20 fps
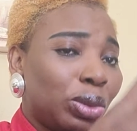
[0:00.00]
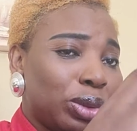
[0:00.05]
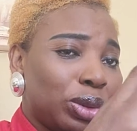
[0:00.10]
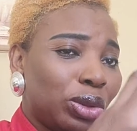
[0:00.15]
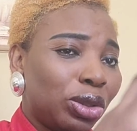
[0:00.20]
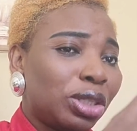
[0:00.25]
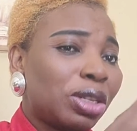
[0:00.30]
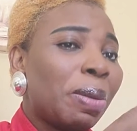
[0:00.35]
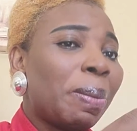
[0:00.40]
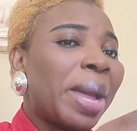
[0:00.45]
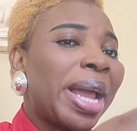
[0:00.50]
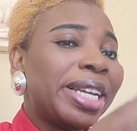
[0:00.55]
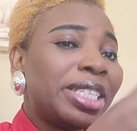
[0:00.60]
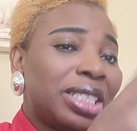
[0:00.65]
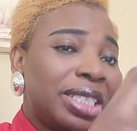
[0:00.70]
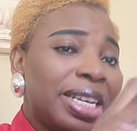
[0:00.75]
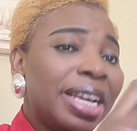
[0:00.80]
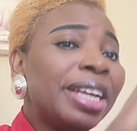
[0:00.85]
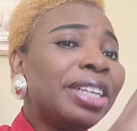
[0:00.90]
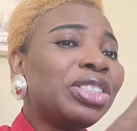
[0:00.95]
some
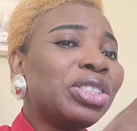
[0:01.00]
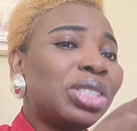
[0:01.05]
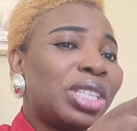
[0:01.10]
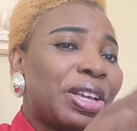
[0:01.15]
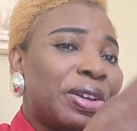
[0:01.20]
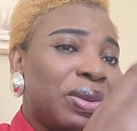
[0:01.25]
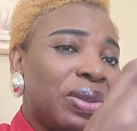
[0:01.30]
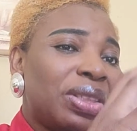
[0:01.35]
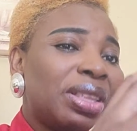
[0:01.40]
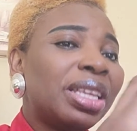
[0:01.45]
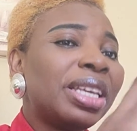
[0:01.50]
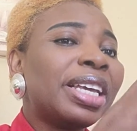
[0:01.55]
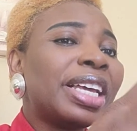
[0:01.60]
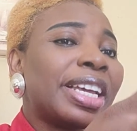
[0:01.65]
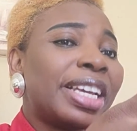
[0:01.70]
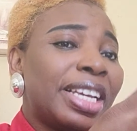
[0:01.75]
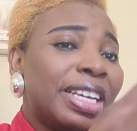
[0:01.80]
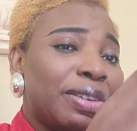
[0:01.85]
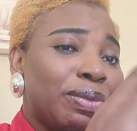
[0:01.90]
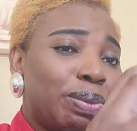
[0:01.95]
ideas that you think I
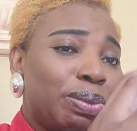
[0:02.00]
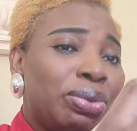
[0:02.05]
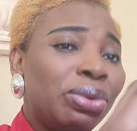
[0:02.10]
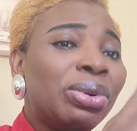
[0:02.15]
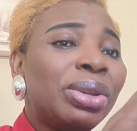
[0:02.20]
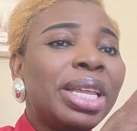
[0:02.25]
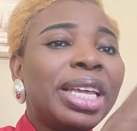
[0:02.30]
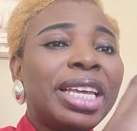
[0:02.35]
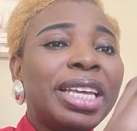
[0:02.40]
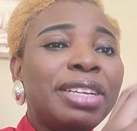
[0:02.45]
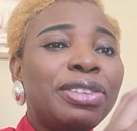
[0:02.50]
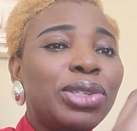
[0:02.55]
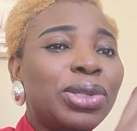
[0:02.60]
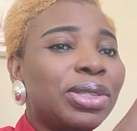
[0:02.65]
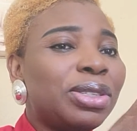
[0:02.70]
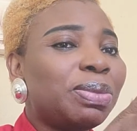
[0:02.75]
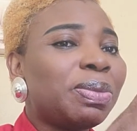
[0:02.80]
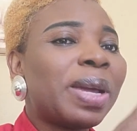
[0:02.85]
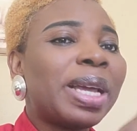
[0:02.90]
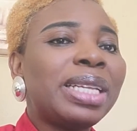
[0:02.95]
can put in to
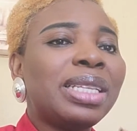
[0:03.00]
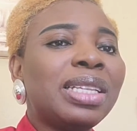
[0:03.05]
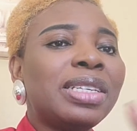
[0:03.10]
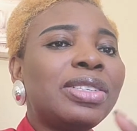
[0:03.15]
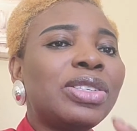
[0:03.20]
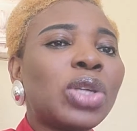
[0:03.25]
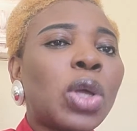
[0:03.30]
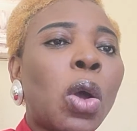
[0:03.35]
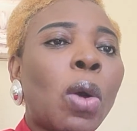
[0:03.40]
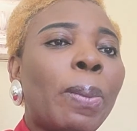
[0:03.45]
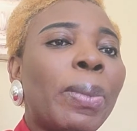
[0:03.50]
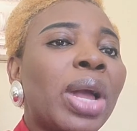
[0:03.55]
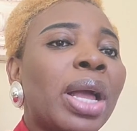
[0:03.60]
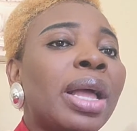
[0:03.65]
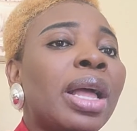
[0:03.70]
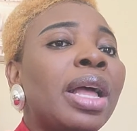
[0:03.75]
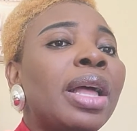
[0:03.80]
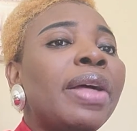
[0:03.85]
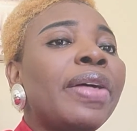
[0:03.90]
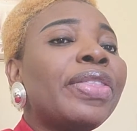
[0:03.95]
spice this up.
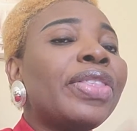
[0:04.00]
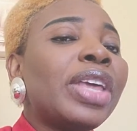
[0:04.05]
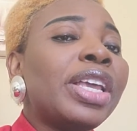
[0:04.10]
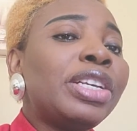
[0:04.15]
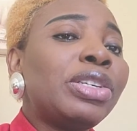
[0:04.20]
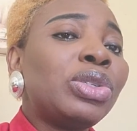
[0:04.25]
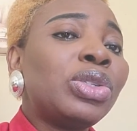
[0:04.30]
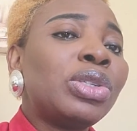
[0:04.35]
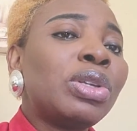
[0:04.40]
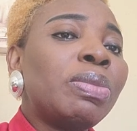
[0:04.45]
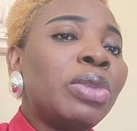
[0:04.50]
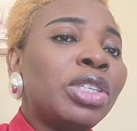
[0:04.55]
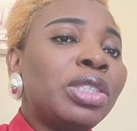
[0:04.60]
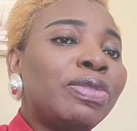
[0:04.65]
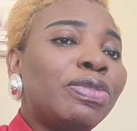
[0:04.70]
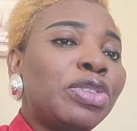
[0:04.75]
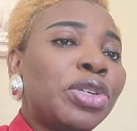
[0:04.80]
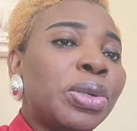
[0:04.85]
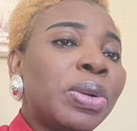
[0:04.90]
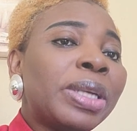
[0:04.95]
Thank you so much,
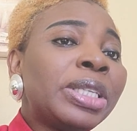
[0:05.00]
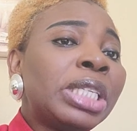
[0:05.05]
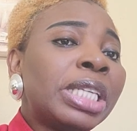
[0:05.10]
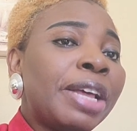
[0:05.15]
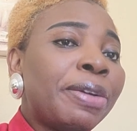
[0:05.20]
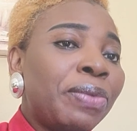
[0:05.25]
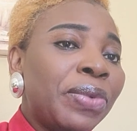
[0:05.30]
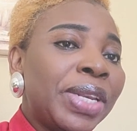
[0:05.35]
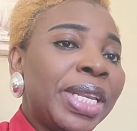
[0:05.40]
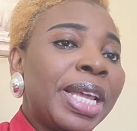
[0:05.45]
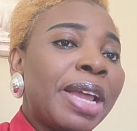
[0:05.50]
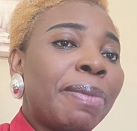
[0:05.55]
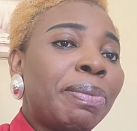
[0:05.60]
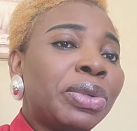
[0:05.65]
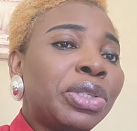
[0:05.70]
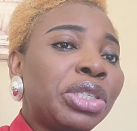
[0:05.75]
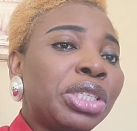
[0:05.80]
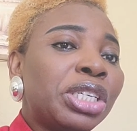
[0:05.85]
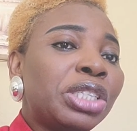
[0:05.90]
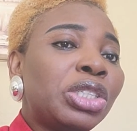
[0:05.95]
viewers. I really
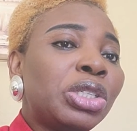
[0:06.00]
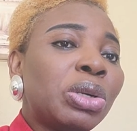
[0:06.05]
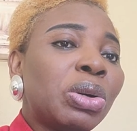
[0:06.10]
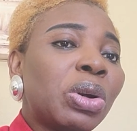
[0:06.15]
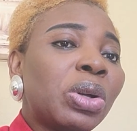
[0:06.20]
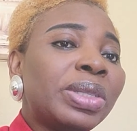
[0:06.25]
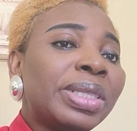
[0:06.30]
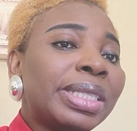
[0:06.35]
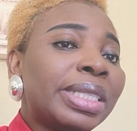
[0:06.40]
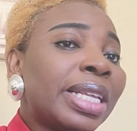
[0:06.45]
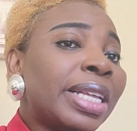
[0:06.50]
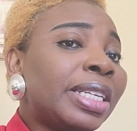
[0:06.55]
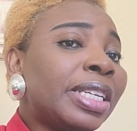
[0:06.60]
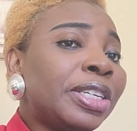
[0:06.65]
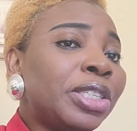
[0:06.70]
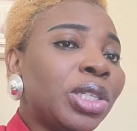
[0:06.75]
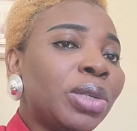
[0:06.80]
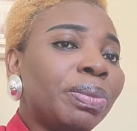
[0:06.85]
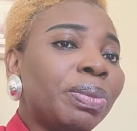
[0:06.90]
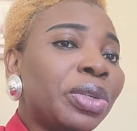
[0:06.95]
appreciate your concern
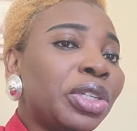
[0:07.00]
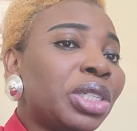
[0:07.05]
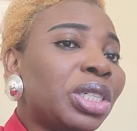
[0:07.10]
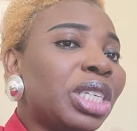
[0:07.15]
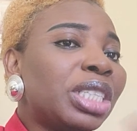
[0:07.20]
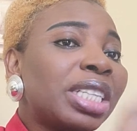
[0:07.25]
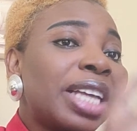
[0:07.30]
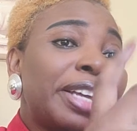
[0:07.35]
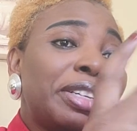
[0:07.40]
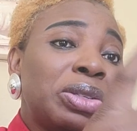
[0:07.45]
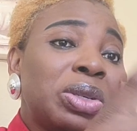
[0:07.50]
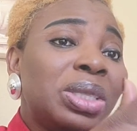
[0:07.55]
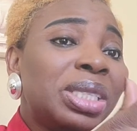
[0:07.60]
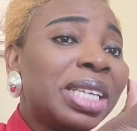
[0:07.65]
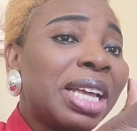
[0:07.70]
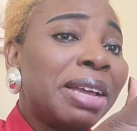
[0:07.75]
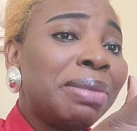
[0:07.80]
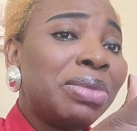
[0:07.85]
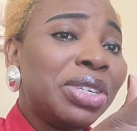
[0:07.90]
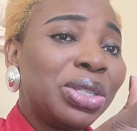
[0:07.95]
and your patience. I know
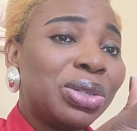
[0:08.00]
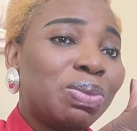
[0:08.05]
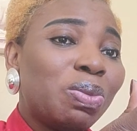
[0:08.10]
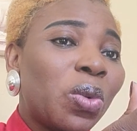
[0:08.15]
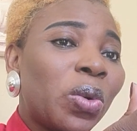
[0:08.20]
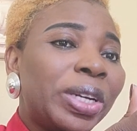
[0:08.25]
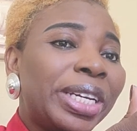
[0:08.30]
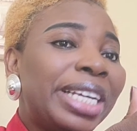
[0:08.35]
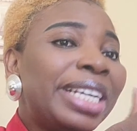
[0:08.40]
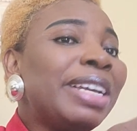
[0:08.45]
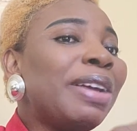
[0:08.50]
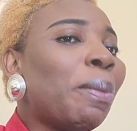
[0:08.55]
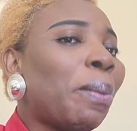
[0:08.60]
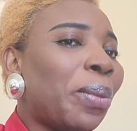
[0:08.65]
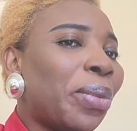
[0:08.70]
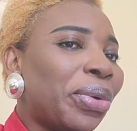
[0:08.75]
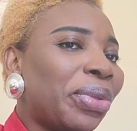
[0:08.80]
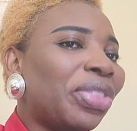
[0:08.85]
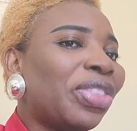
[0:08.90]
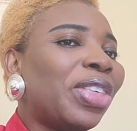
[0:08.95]
time is money,
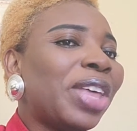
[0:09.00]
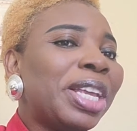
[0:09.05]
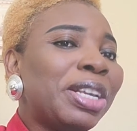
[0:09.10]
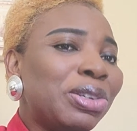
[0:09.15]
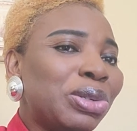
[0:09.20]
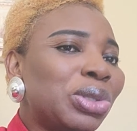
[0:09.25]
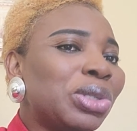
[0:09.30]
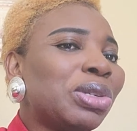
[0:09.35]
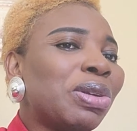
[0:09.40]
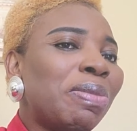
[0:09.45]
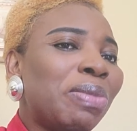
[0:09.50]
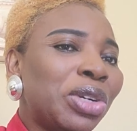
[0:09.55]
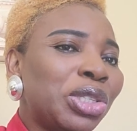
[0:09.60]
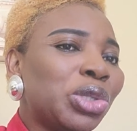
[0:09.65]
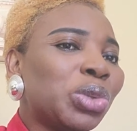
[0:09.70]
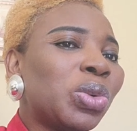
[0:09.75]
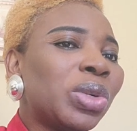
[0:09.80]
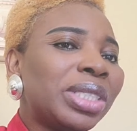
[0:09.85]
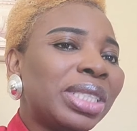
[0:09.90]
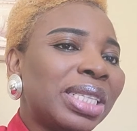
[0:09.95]
but thank you so
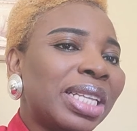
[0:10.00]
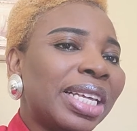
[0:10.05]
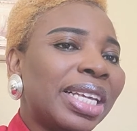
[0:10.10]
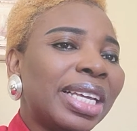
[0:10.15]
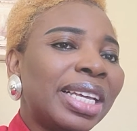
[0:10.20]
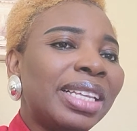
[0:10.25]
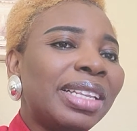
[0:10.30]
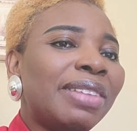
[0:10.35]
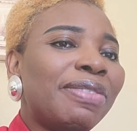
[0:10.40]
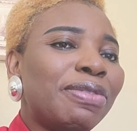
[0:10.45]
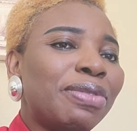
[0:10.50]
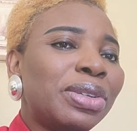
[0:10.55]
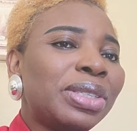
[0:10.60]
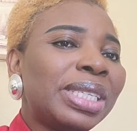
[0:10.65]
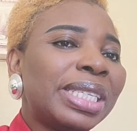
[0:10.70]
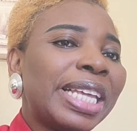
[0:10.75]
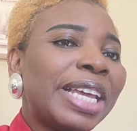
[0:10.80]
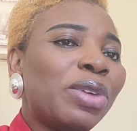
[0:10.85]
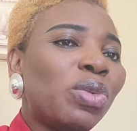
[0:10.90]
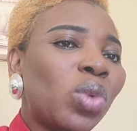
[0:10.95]
much once again for
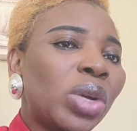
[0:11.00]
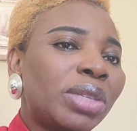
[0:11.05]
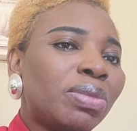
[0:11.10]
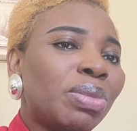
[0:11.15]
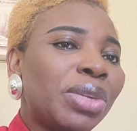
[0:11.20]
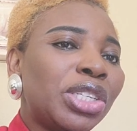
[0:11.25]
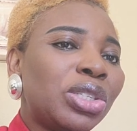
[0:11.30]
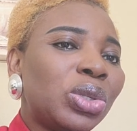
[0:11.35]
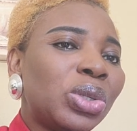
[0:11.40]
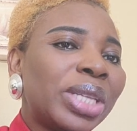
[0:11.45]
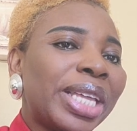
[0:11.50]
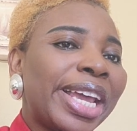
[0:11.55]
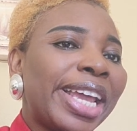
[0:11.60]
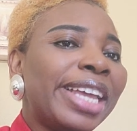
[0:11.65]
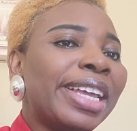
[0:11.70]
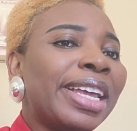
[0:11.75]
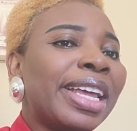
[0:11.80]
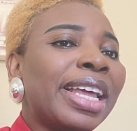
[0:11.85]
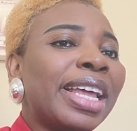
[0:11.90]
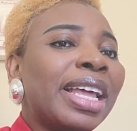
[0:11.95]
staying with me today.
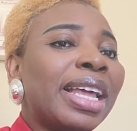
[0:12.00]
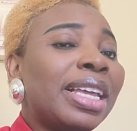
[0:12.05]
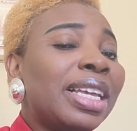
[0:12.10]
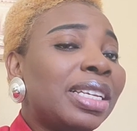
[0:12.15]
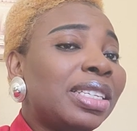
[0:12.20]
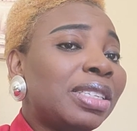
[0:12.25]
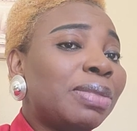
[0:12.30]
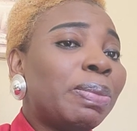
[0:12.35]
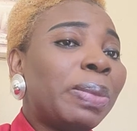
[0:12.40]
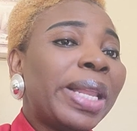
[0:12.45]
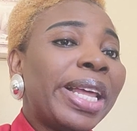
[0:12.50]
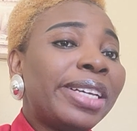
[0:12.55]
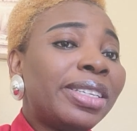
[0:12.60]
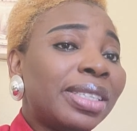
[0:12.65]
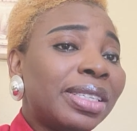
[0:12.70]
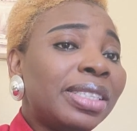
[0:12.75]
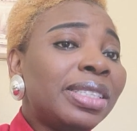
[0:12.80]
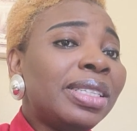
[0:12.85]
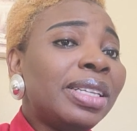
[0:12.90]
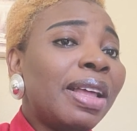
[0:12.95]
It's
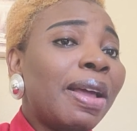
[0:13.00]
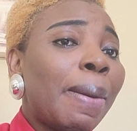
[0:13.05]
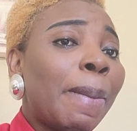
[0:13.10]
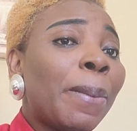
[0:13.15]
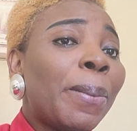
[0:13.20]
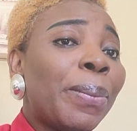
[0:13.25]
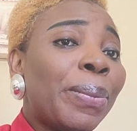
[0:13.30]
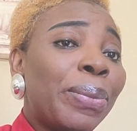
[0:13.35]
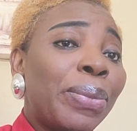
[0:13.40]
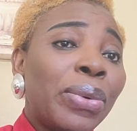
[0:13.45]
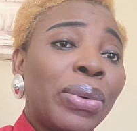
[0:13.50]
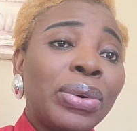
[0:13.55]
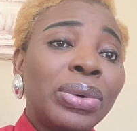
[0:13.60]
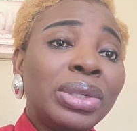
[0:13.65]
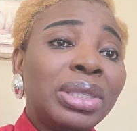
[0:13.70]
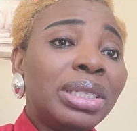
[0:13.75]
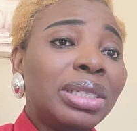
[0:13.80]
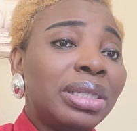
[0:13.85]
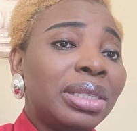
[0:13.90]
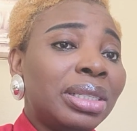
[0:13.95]
Blessing,
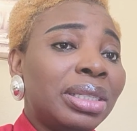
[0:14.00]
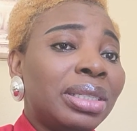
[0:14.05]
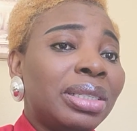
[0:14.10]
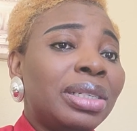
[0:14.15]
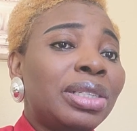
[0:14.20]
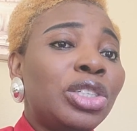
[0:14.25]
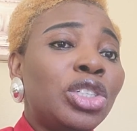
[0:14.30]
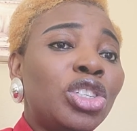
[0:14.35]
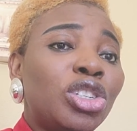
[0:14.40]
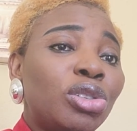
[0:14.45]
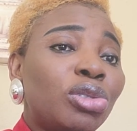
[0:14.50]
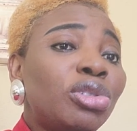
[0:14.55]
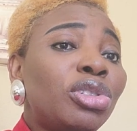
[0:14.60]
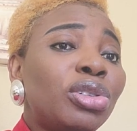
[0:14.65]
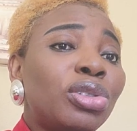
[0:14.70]
Bold News